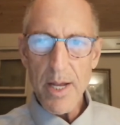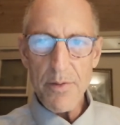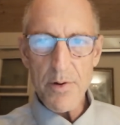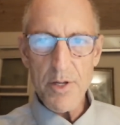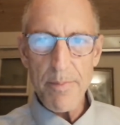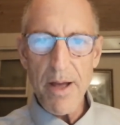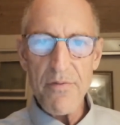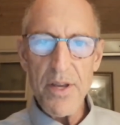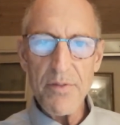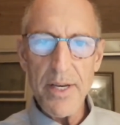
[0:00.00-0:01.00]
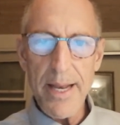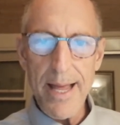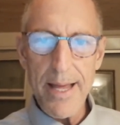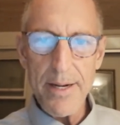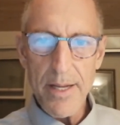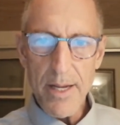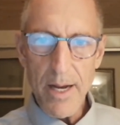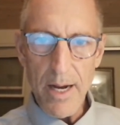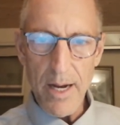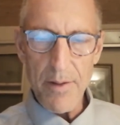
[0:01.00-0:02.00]
There's about 59
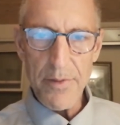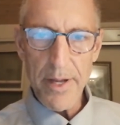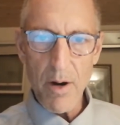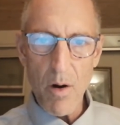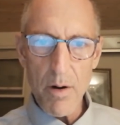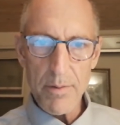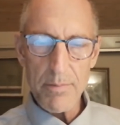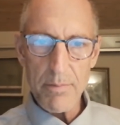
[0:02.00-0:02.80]
that aren't,